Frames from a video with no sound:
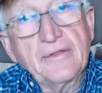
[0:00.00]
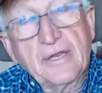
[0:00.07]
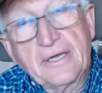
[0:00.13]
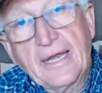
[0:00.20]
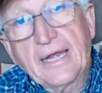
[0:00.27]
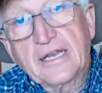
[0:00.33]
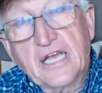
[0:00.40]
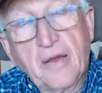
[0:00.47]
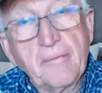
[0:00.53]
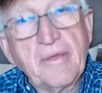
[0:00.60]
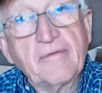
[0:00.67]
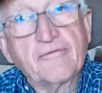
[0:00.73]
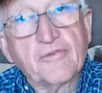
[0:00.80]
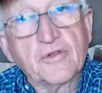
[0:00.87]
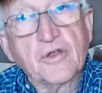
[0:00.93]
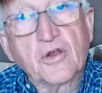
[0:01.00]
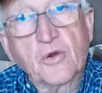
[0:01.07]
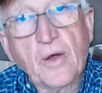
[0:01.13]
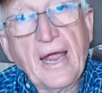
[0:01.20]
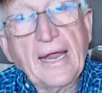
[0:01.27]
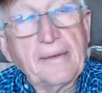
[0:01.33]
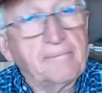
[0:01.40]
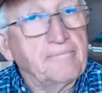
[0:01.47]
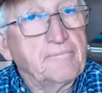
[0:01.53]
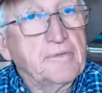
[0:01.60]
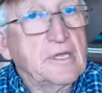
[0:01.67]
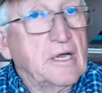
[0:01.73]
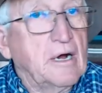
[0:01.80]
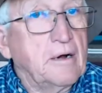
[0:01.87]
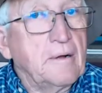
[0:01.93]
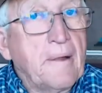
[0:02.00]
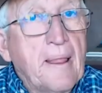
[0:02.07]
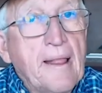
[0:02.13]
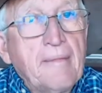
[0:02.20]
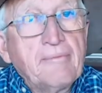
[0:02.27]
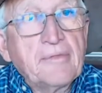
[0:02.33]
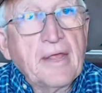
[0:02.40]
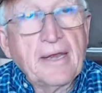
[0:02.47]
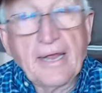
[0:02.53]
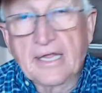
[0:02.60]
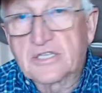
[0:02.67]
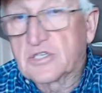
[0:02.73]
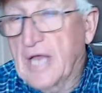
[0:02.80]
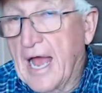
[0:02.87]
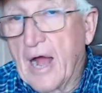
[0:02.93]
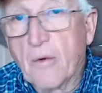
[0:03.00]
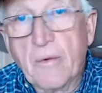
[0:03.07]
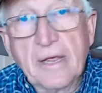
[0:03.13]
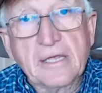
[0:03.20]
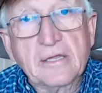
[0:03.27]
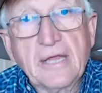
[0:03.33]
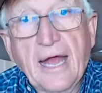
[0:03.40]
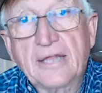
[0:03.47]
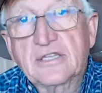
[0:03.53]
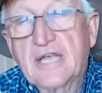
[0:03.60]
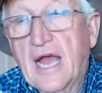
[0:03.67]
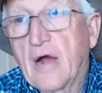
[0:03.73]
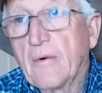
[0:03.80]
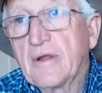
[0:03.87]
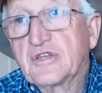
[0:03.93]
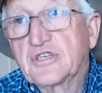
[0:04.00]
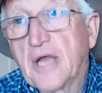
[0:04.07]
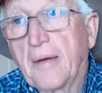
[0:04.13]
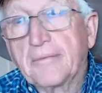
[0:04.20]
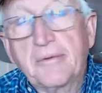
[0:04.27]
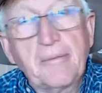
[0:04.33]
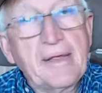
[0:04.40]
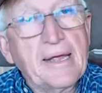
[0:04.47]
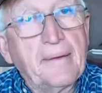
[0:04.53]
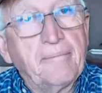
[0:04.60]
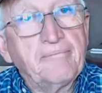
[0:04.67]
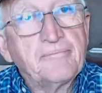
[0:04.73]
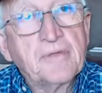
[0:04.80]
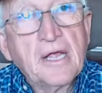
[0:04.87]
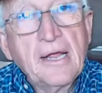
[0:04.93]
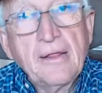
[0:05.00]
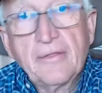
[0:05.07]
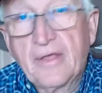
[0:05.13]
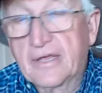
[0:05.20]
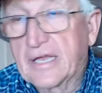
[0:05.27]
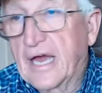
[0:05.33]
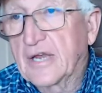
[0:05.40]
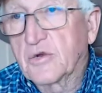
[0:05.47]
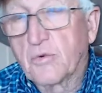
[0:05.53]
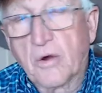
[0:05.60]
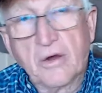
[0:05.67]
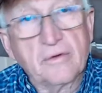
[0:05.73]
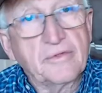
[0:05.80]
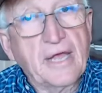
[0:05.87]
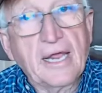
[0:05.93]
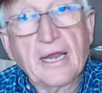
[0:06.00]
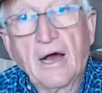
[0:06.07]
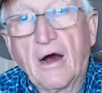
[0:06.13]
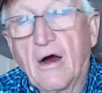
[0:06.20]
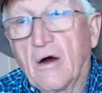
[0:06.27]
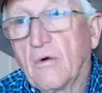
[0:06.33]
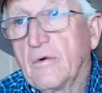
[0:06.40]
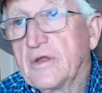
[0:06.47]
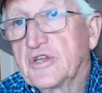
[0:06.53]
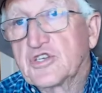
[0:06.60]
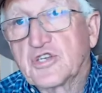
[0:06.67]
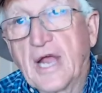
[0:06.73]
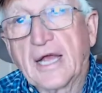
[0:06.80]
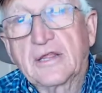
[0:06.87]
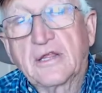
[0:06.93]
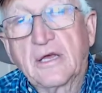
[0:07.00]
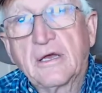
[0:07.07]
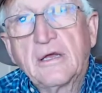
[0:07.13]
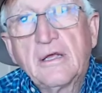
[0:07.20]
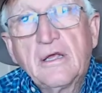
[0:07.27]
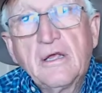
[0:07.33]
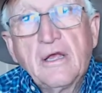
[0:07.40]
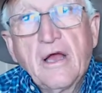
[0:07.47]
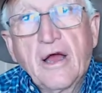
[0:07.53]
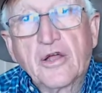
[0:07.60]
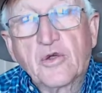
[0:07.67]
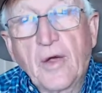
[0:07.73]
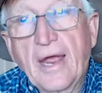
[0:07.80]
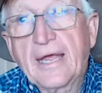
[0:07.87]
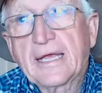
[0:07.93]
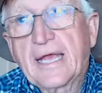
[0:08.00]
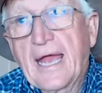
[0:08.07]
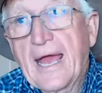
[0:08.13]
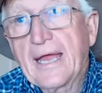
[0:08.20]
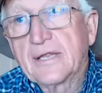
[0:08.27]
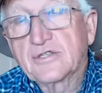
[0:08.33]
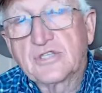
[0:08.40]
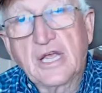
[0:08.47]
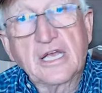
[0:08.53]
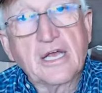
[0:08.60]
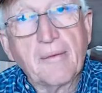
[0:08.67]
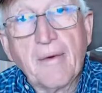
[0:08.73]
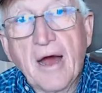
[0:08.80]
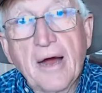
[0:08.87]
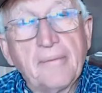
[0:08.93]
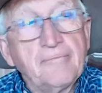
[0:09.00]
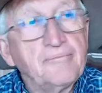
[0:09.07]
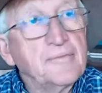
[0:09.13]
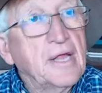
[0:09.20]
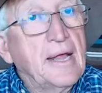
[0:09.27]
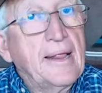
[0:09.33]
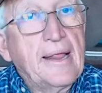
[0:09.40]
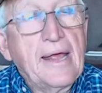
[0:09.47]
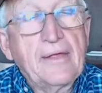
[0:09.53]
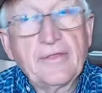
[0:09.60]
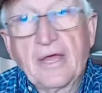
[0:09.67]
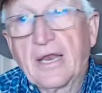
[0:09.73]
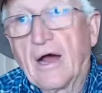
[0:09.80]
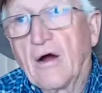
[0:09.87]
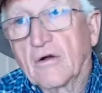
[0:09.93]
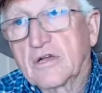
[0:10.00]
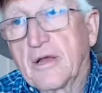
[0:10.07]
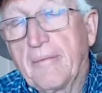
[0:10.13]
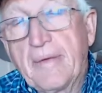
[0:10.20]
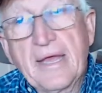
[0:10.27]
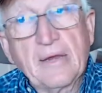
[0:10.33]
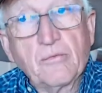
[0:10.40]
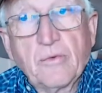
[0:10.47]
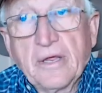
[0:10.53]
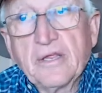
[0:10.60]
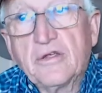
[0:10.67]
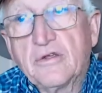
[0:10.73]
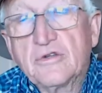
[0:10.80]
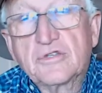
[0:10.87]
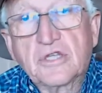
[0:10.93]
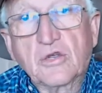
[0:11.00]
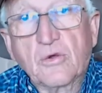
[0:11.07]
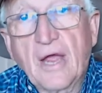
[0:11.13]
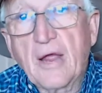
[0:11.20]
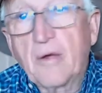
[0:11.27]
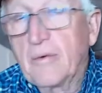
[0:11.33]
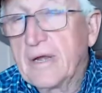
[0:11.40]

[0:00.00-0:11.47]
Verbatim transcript: And then they come in for their grain, you know, and that's how we that's how we chummed them in. They got to where they'd all we'd shake the a grain can and say, "Come on," and they'd all come in. We use the grain.